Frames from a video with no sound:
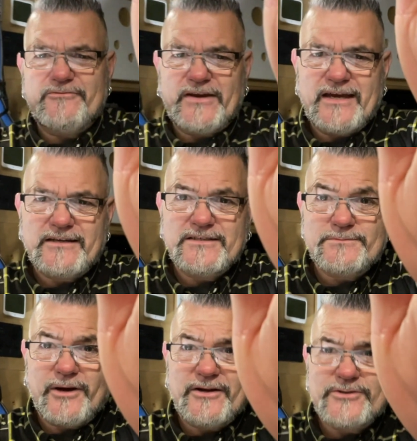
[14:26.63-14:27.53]
van because
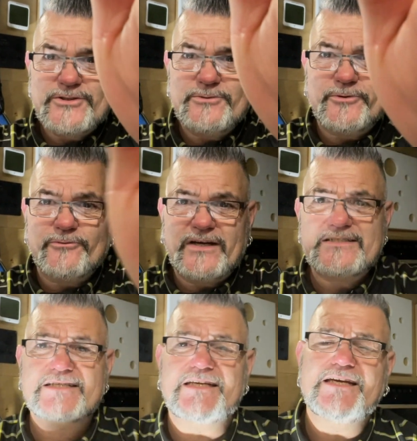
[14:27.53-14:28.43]
mine are super
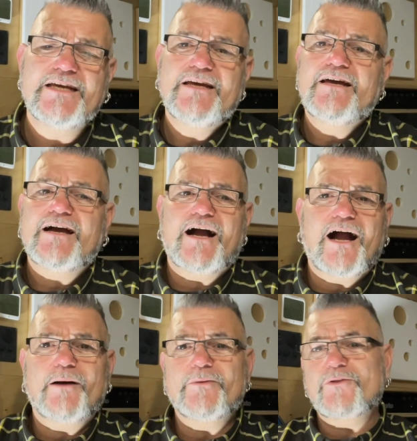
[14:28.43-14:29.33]
rusty.
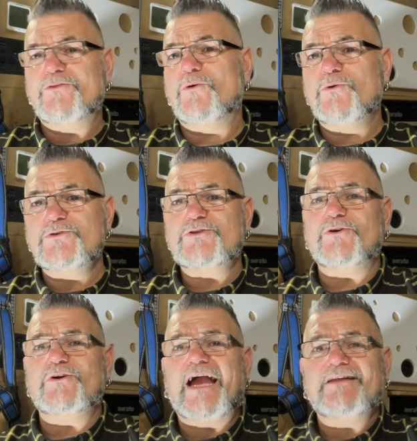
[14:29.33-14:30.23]
Um, those
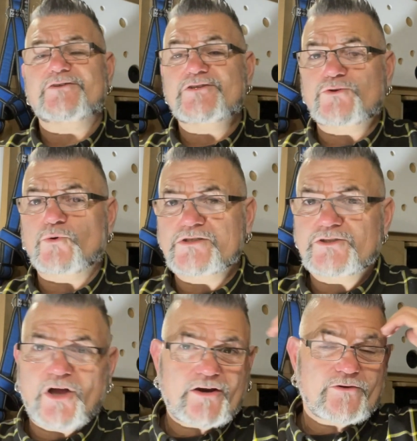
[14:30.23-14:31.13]
are at the storage
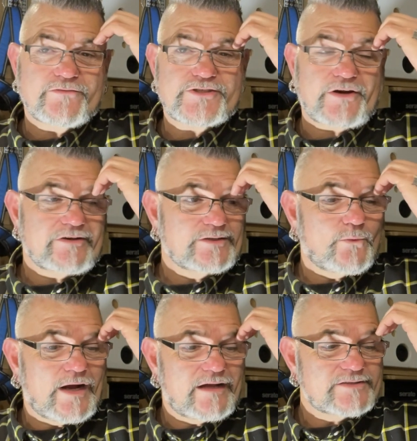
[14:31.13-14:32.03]
locker of Sharing the
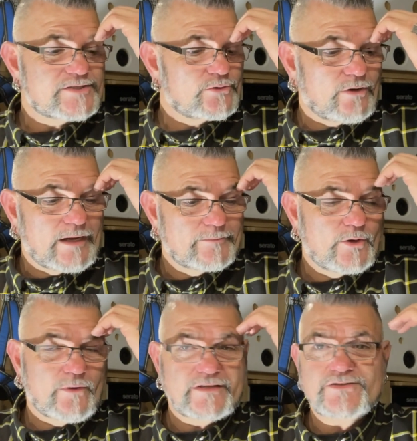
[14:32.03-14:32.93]
Wild, so I'm
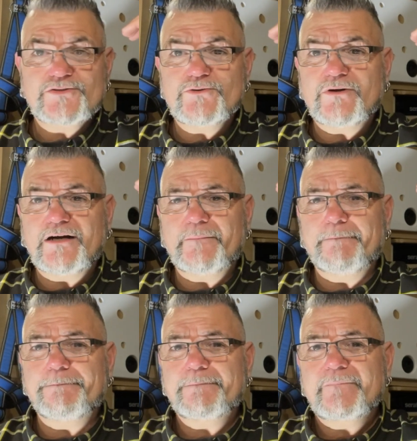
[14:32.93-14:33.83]
going to
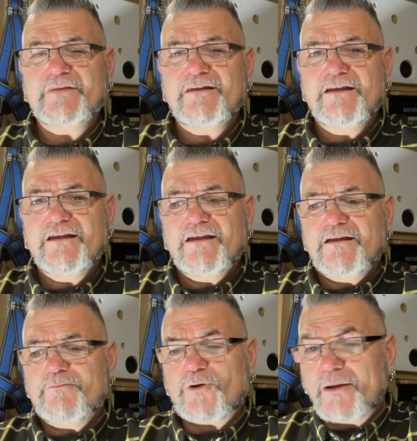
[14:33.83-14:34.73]
um,
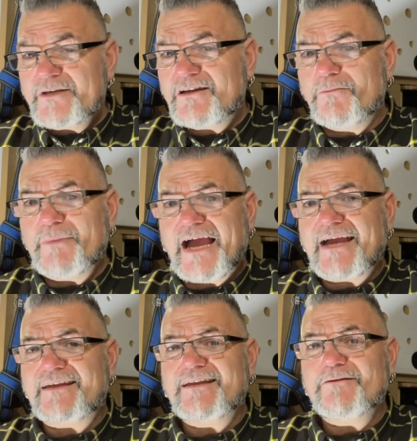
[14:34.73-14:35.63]
probably come
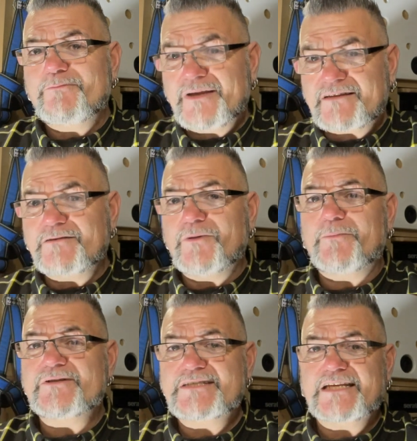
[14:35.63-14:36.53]
back, pick them
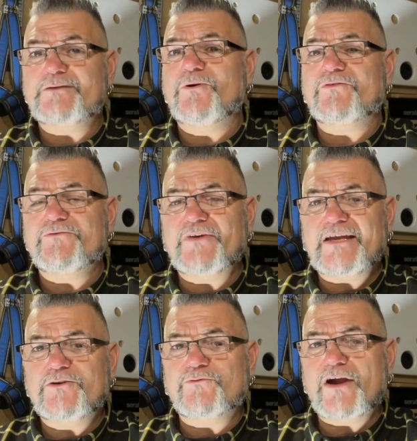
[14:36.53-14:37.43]
up, and take them over to
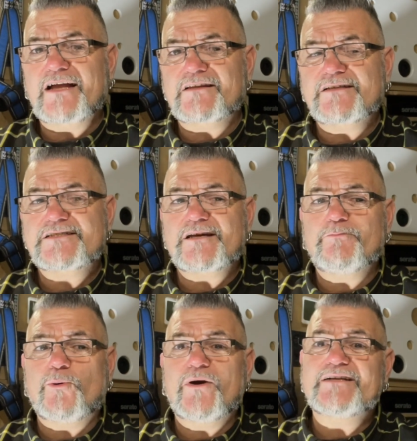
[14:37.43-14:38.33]
Vancouver Island at some
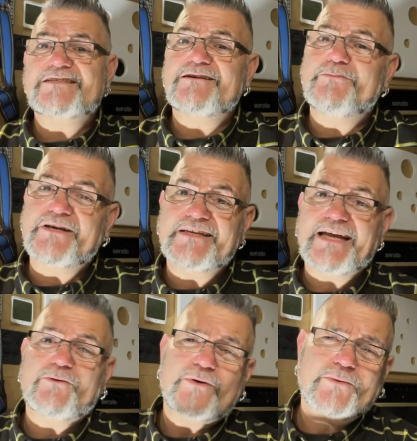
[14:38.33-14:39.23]
point. But
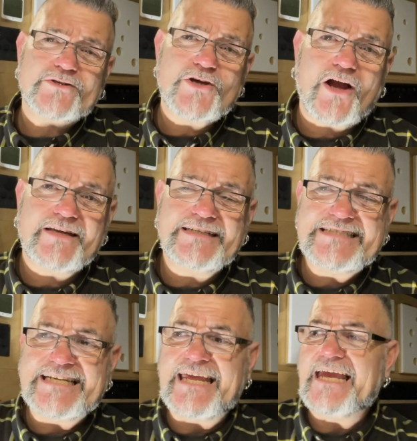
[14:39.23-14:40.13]
yet, we were talking
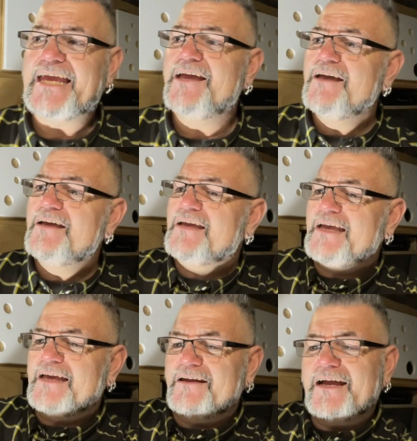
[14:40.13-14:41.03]
today,
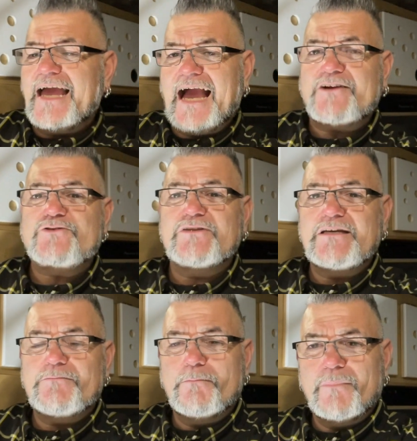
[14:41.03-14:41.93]
and I
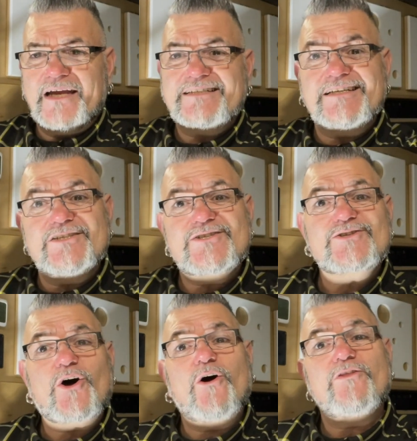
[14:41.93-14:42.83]
actually might
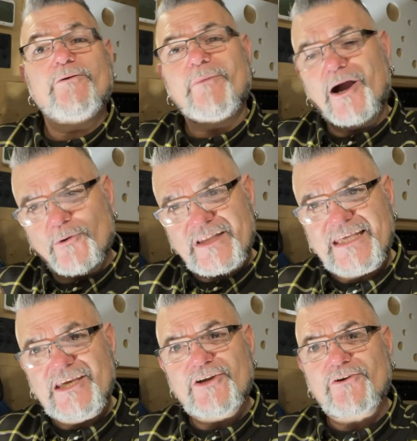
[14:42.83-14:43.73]
install them out
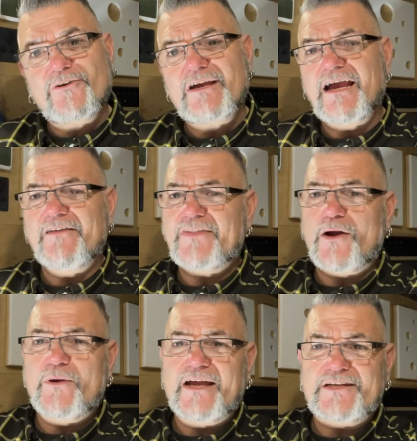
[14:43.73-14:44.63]
here
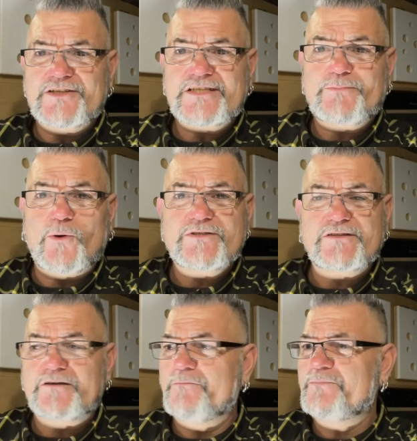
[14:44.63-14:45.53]
that way I can dispose
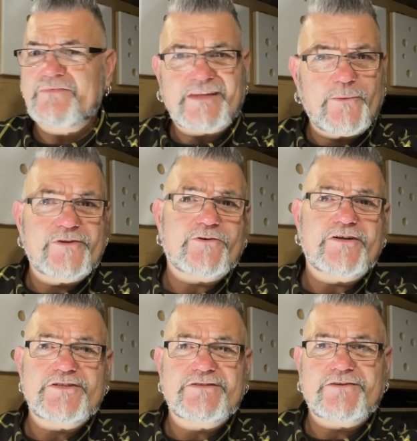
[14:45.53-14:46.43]
of them. That way they're
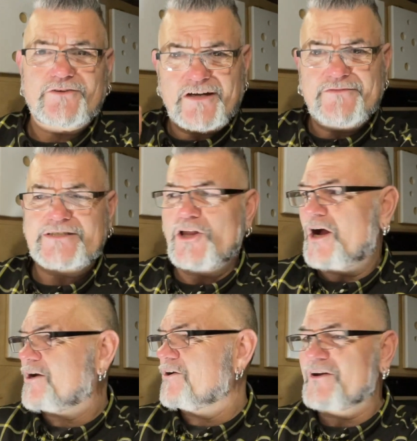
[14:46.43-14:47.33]
out of, they're out of his
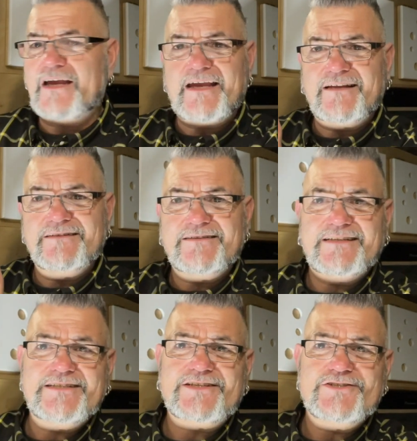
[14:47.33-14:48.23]
locker and
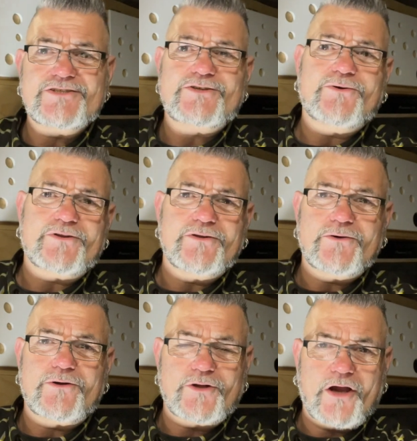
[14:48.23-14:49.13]
these can just go to the
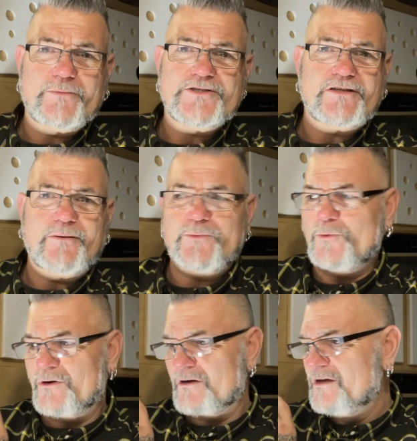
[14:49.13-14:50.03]
local garbage dump
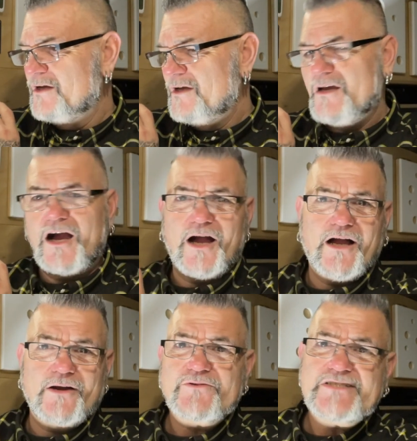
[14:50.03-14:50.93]
or uh,
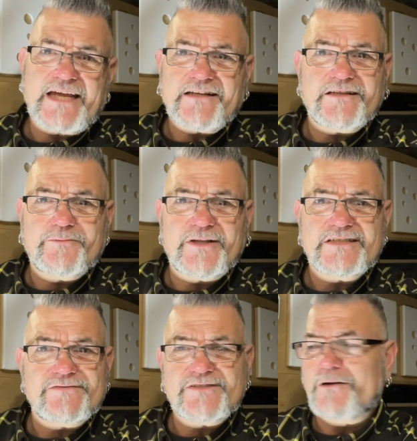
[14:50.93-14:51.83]
a recycling
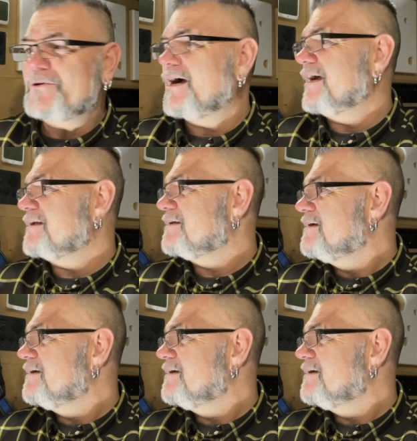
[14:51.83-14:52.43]
place of some kind.